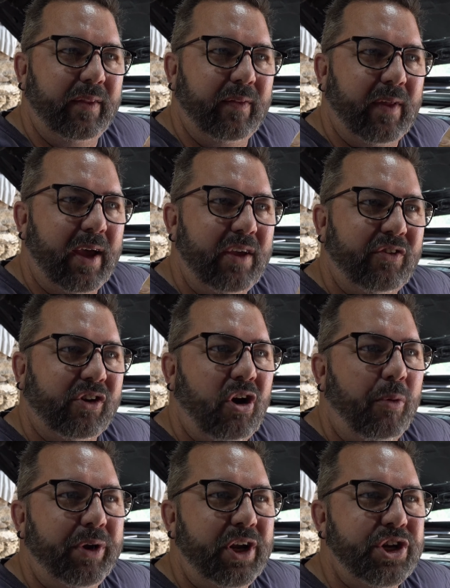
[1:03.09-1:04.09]
That is a
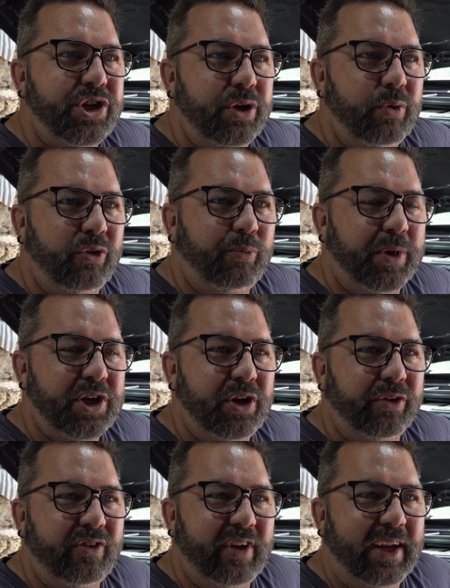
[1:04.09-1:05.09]
common issue, especially
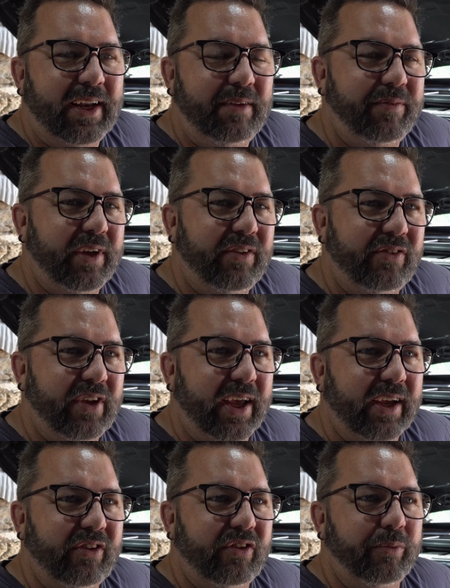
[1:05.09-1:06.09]
on the
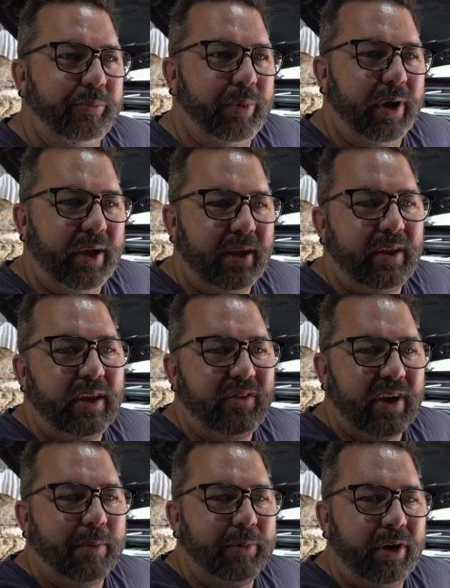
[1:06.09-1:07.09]
TD-V6, but it is
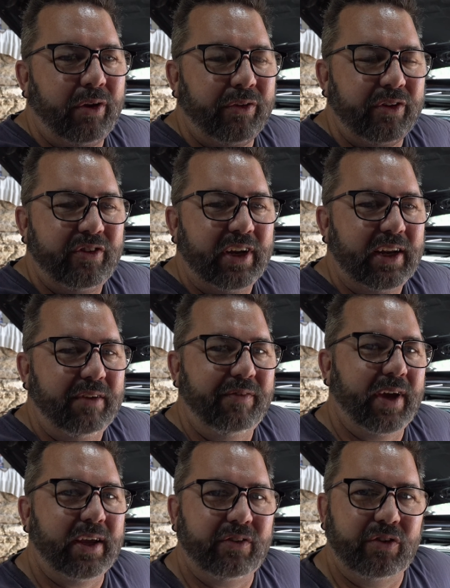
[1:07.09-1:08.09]
happening on the
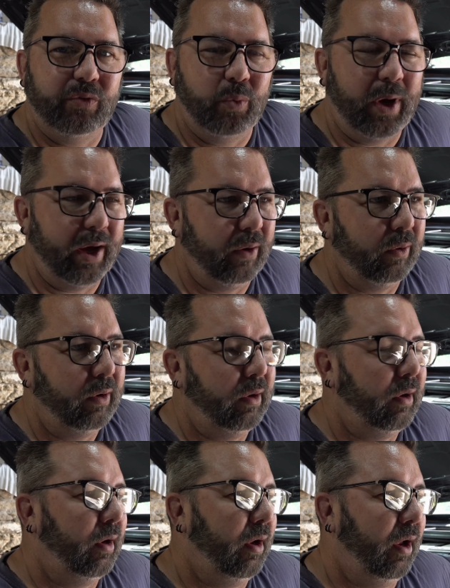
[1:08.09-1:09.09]
TD-V8s as well.
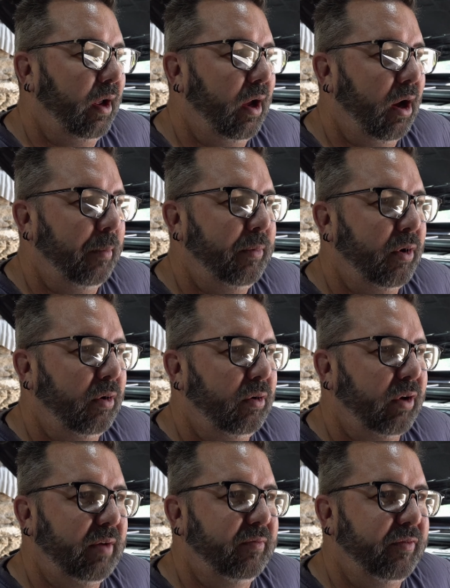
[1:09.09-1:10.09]
I'm not
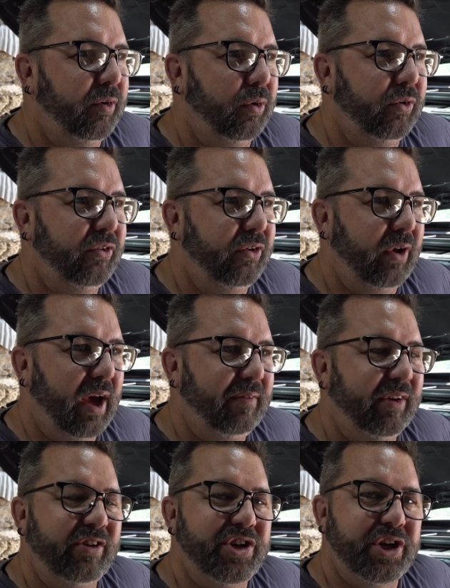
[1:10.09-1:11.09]
looking forward to
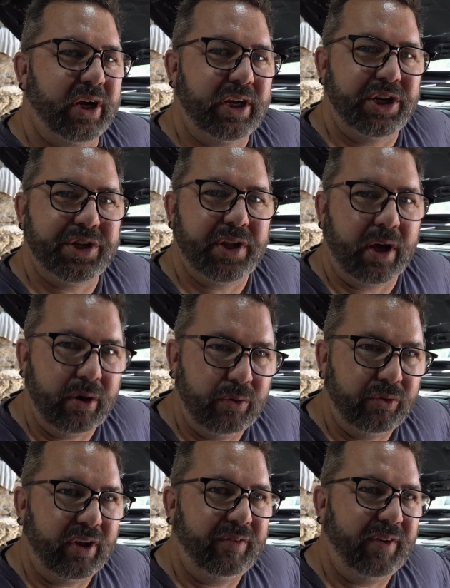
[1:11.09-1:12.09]
having to change
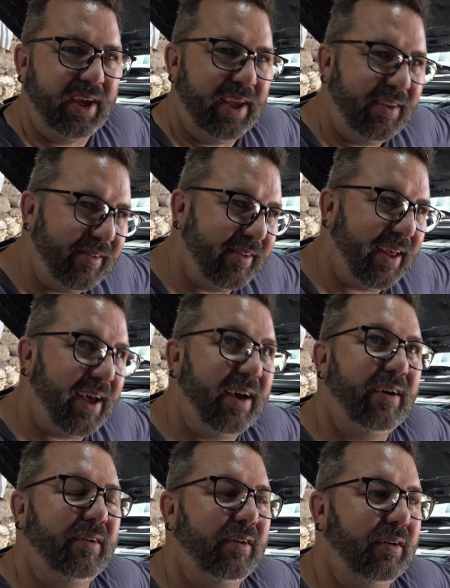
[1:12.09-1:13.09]
those if it is that.